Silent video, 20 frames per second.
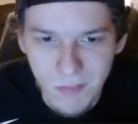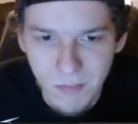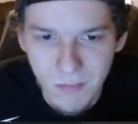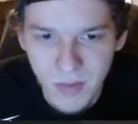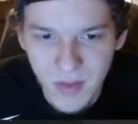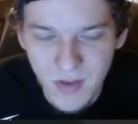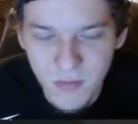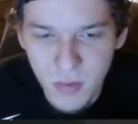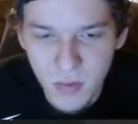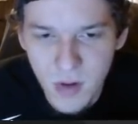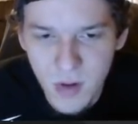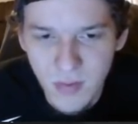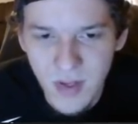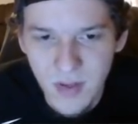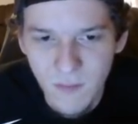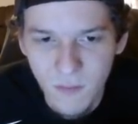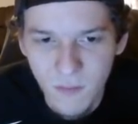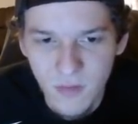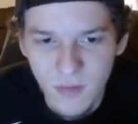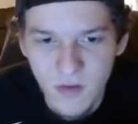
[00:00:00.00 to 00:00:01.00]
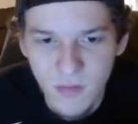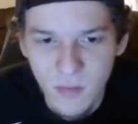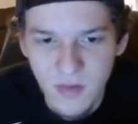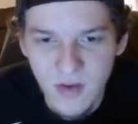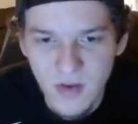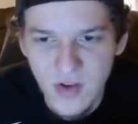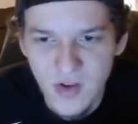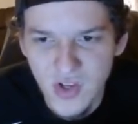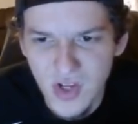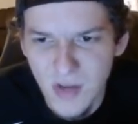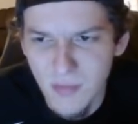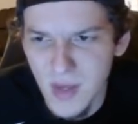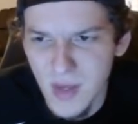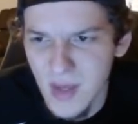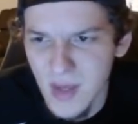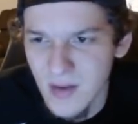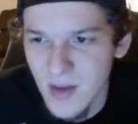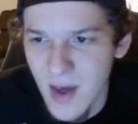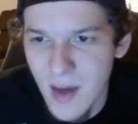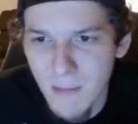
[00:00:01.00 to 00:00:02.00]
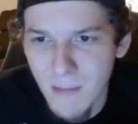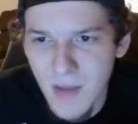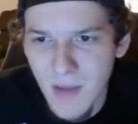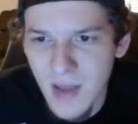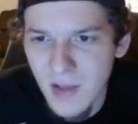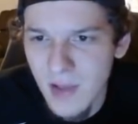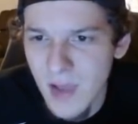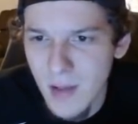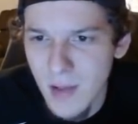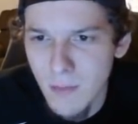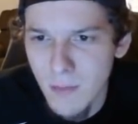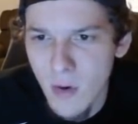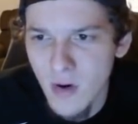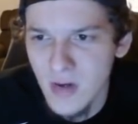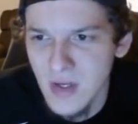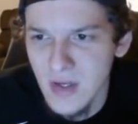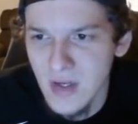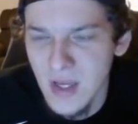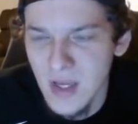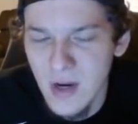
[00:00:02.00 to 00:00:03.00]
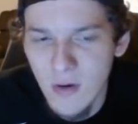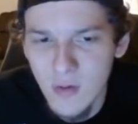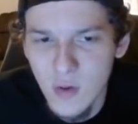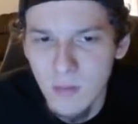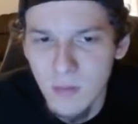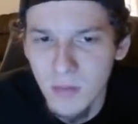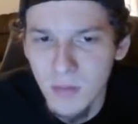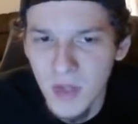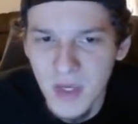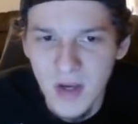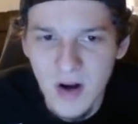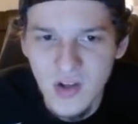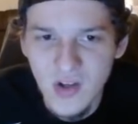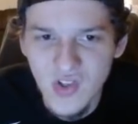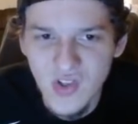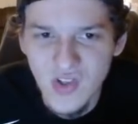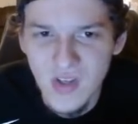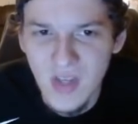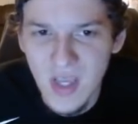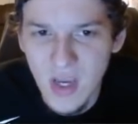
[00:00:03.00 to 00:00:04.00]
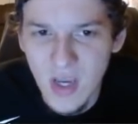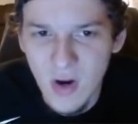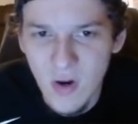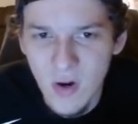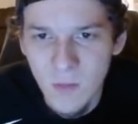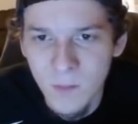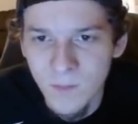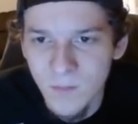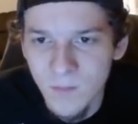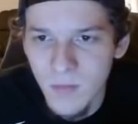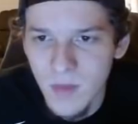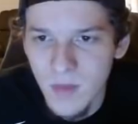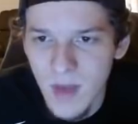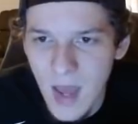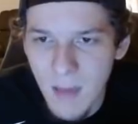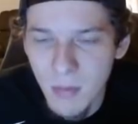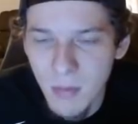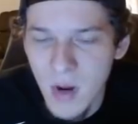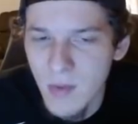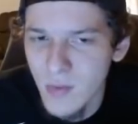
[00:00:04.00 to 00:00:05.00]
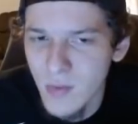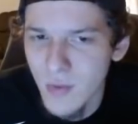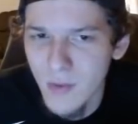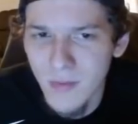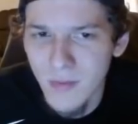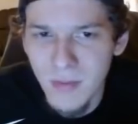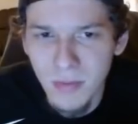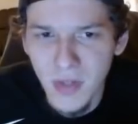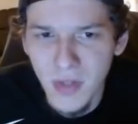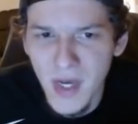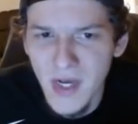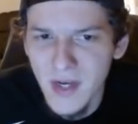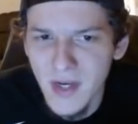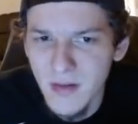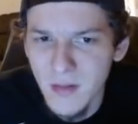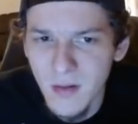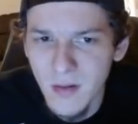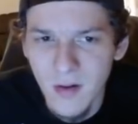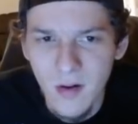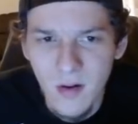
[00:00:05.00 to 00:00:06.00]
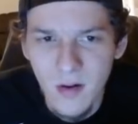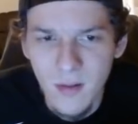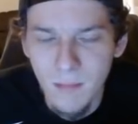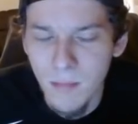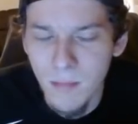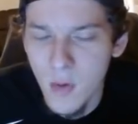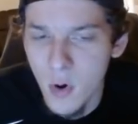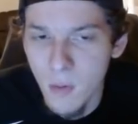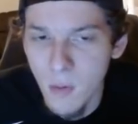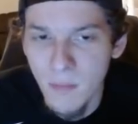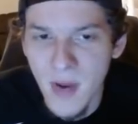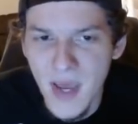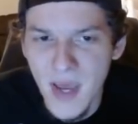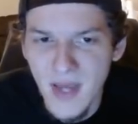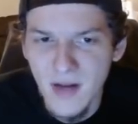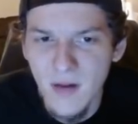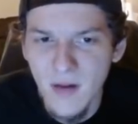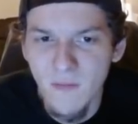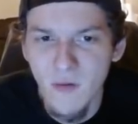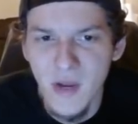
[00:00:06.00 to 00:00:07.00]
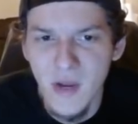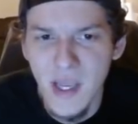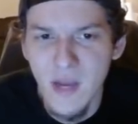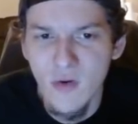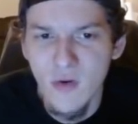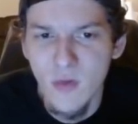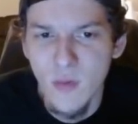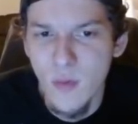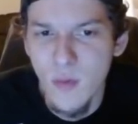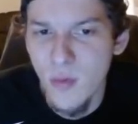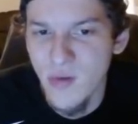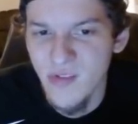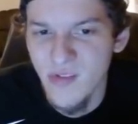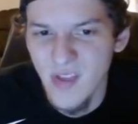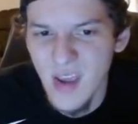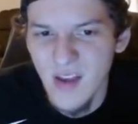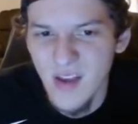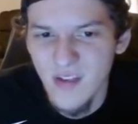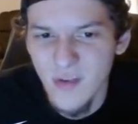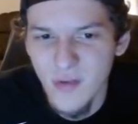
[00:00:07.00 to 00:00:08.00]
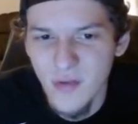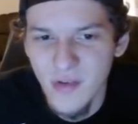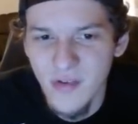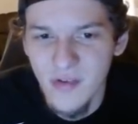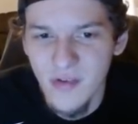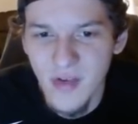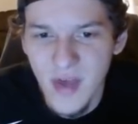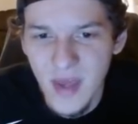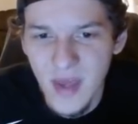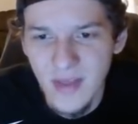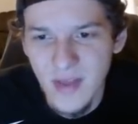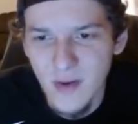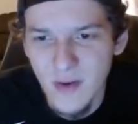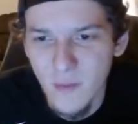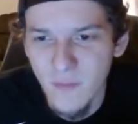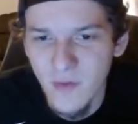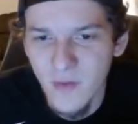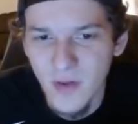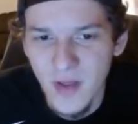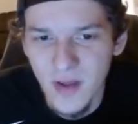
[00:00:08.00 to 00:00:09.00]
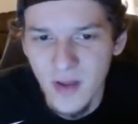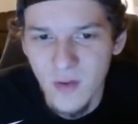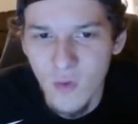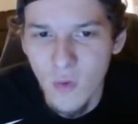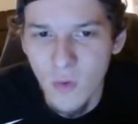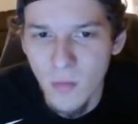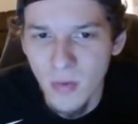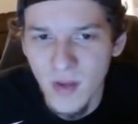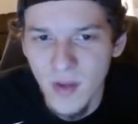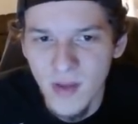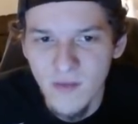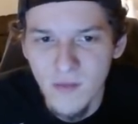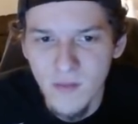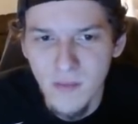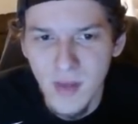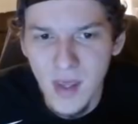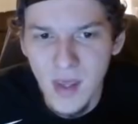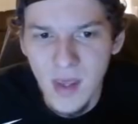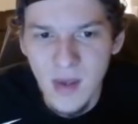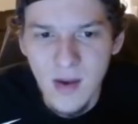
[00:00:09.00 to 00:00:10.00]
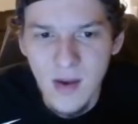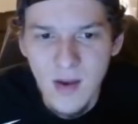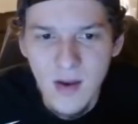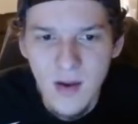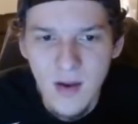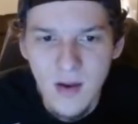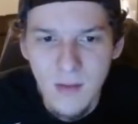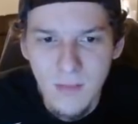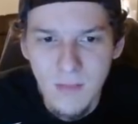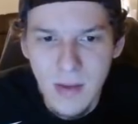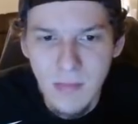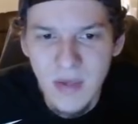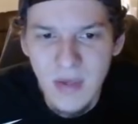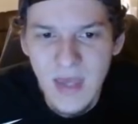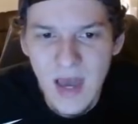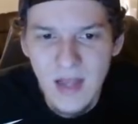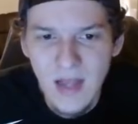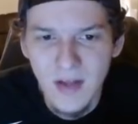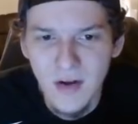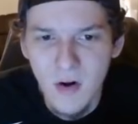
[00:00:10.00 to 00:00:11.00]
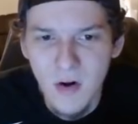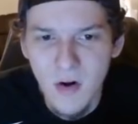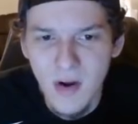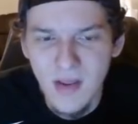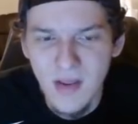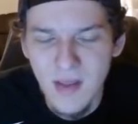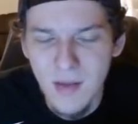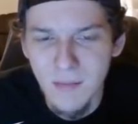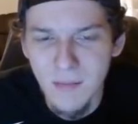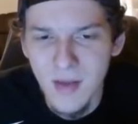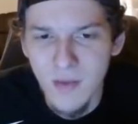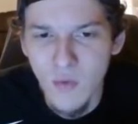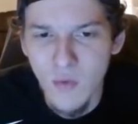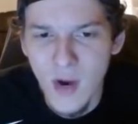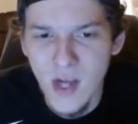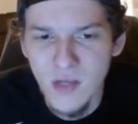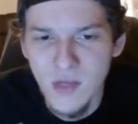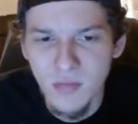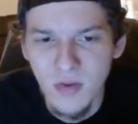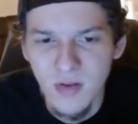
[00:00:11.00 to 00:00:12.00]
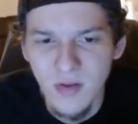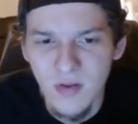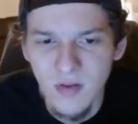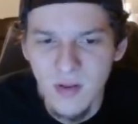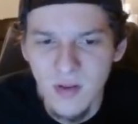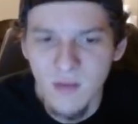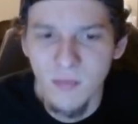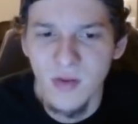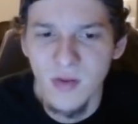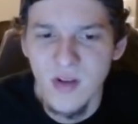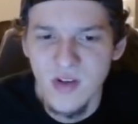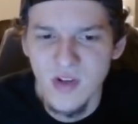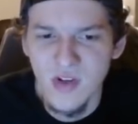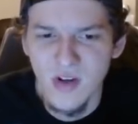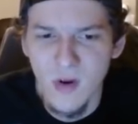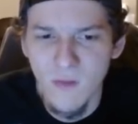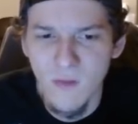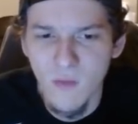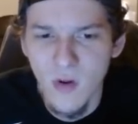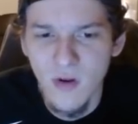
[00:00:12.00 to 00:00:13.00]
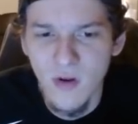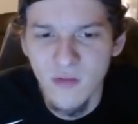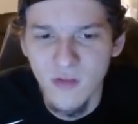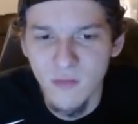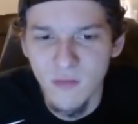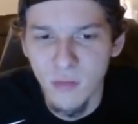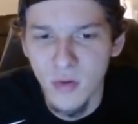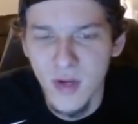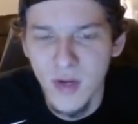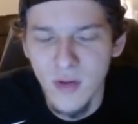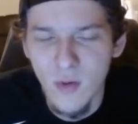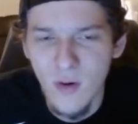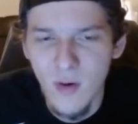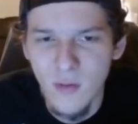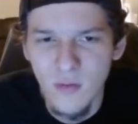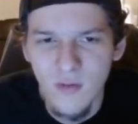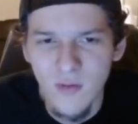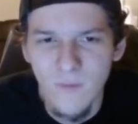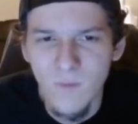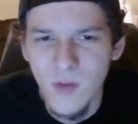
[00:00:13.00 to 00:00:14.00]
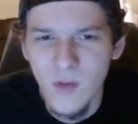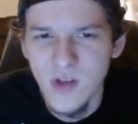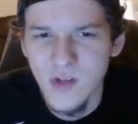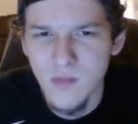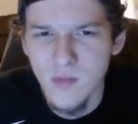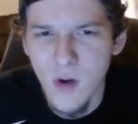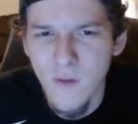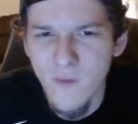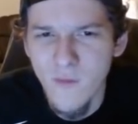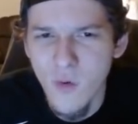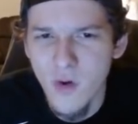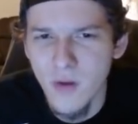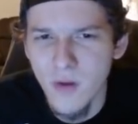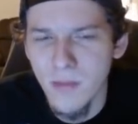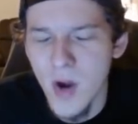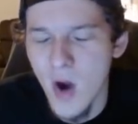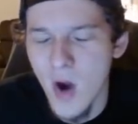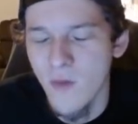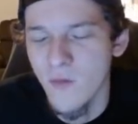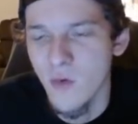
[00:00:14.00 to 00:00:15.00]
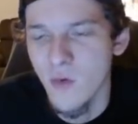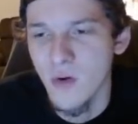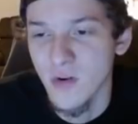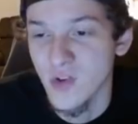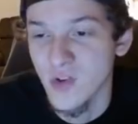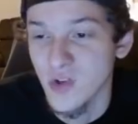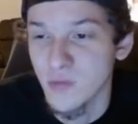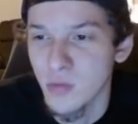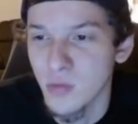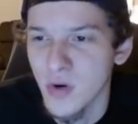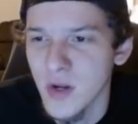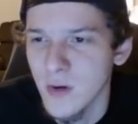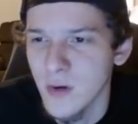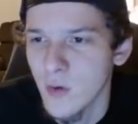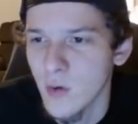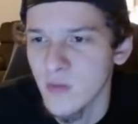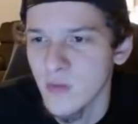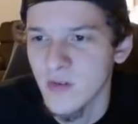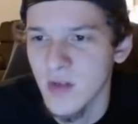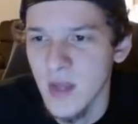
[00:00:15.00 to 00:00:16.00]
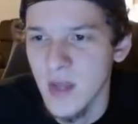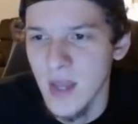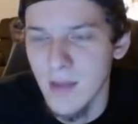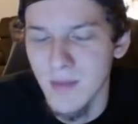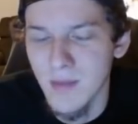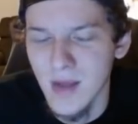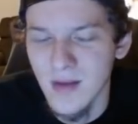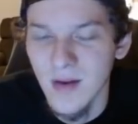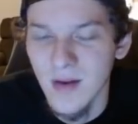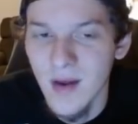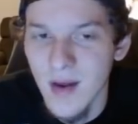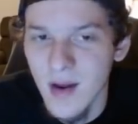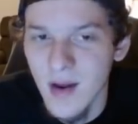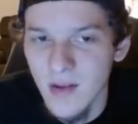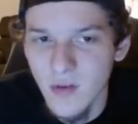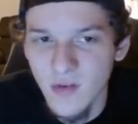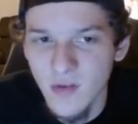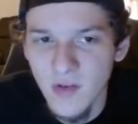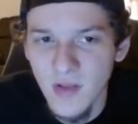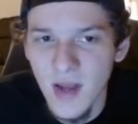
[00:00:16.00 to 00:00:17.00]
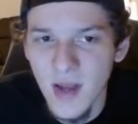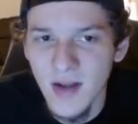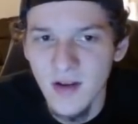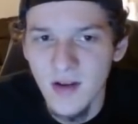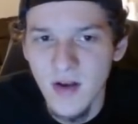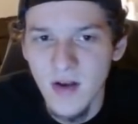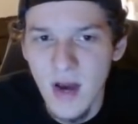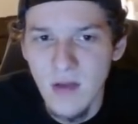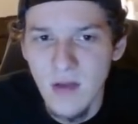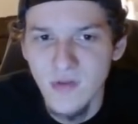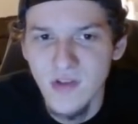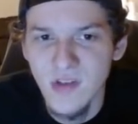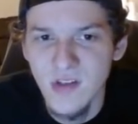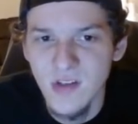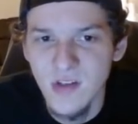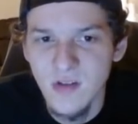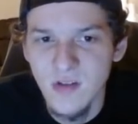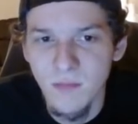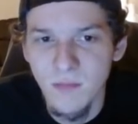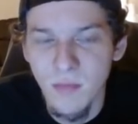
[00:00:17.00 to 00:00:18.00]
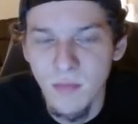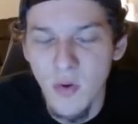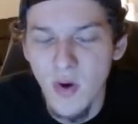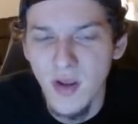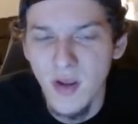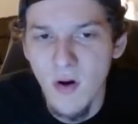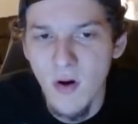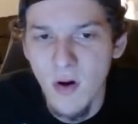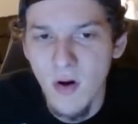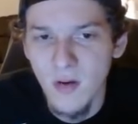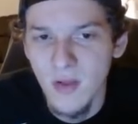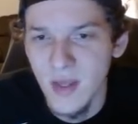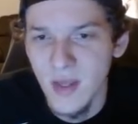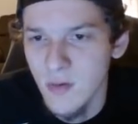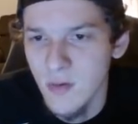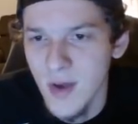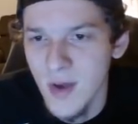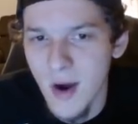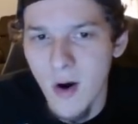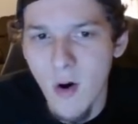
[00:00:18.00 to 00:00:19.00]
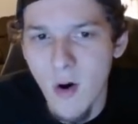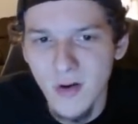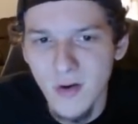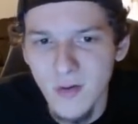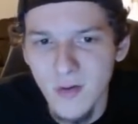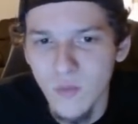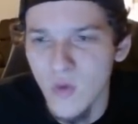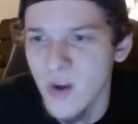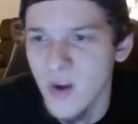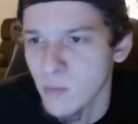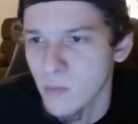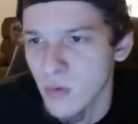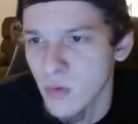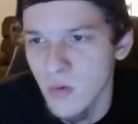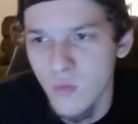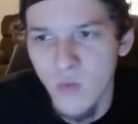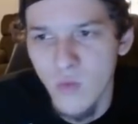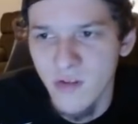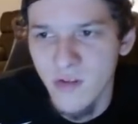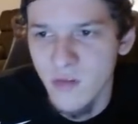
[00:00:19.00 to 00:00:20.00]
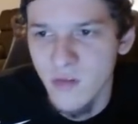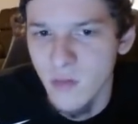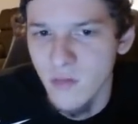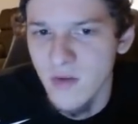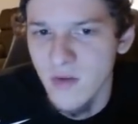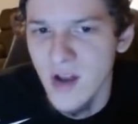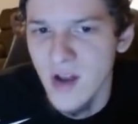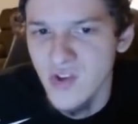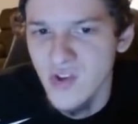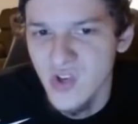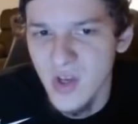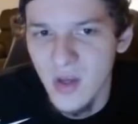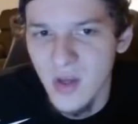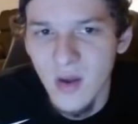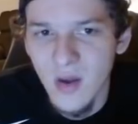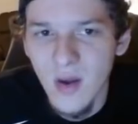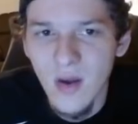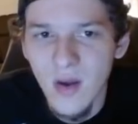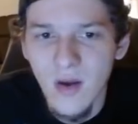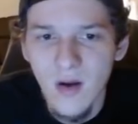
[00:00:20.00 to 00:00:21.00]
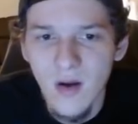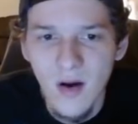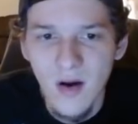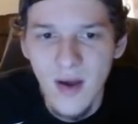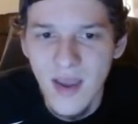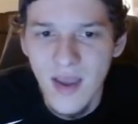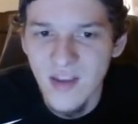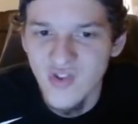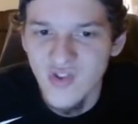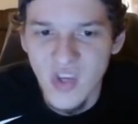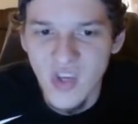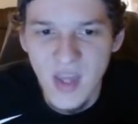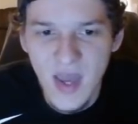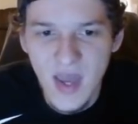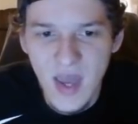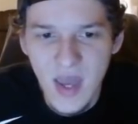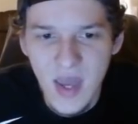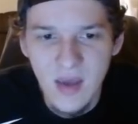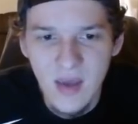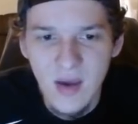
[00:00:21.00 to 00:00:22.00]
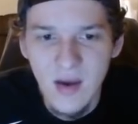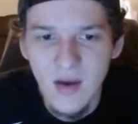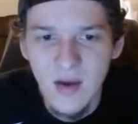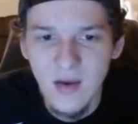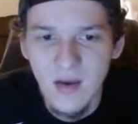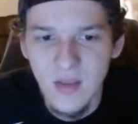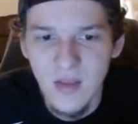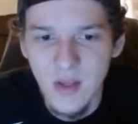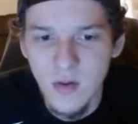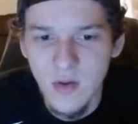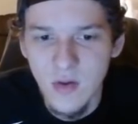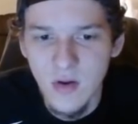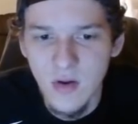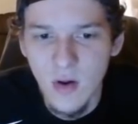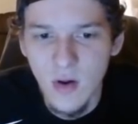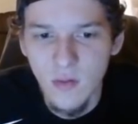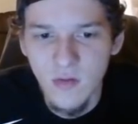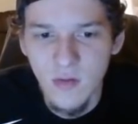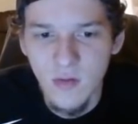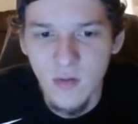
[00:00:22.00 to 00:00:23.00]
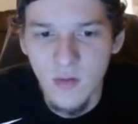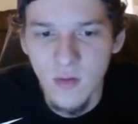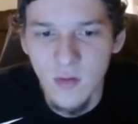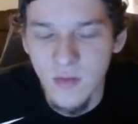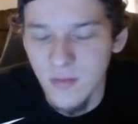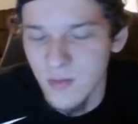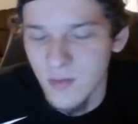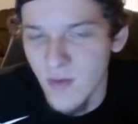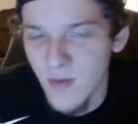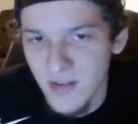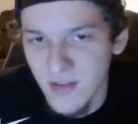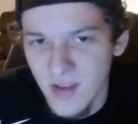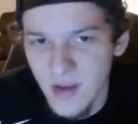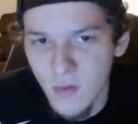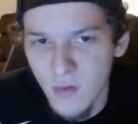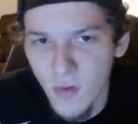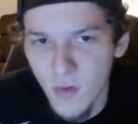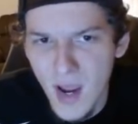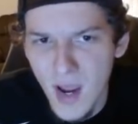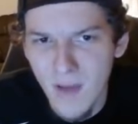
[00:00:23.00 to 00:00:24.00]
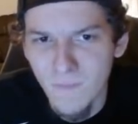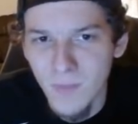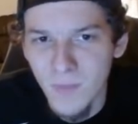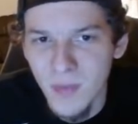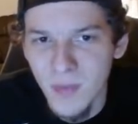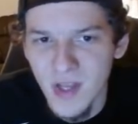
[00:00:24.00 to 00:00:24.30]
But that's probably it for this position. I mean, I mainly like Markkanen here. You can play Hutchinson here. I probably won't be playing or paying up for Ingram or Porzingis on the slate. They don't feel like core plays for me. Maybe Gallinari in that mid-range, but this position overall is just pretty gross. Small forward and power forward are just pretty gross today. I mean, there's a lot of good options at point guard. Like, you got Harden, Westbrook, Russell, Doncic, SGA that you could go to, Devontae Graham.